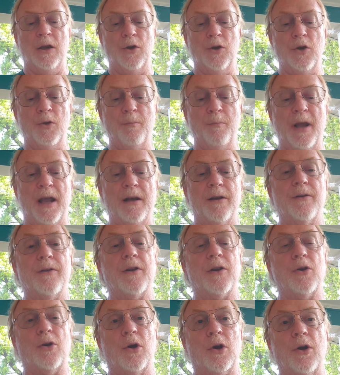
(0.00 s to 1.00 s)
no matter
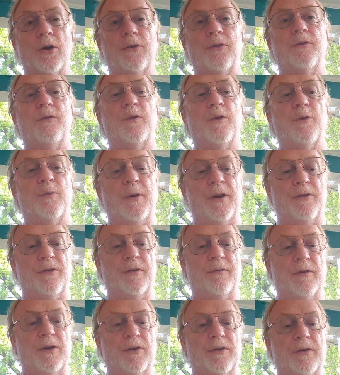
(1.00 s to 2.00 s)
the cost for the
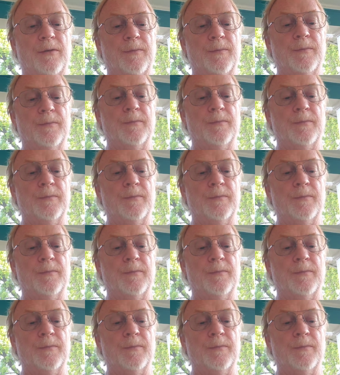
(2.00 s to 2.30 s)
rest of us.